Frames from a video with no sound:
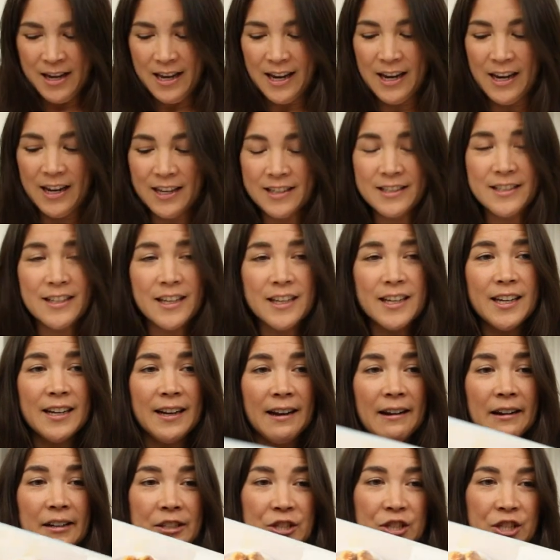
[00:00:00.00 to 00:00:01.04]
It is like an
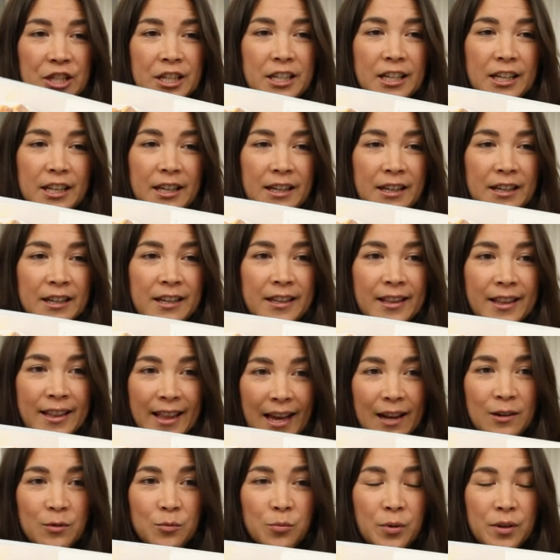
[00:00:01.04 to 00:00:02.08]
arancini,
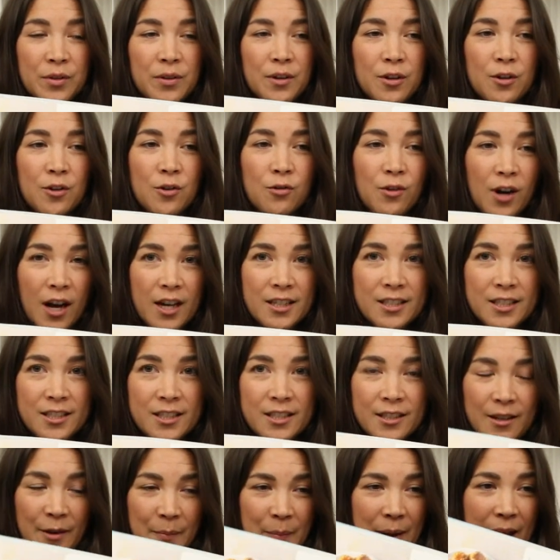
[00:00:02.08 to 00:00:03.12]
then with a
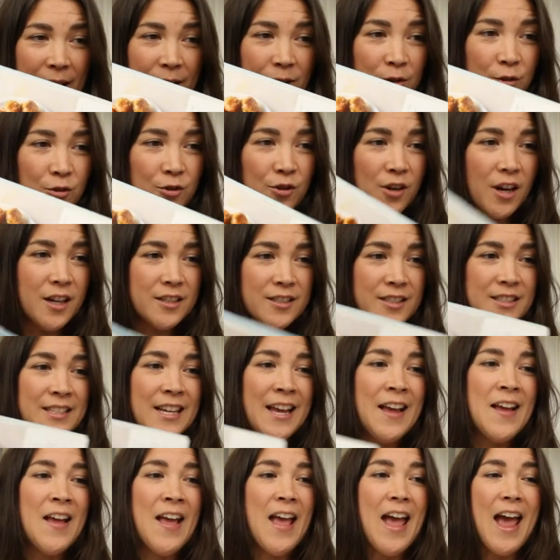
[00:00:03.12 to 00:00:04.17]
crust, a panko crust,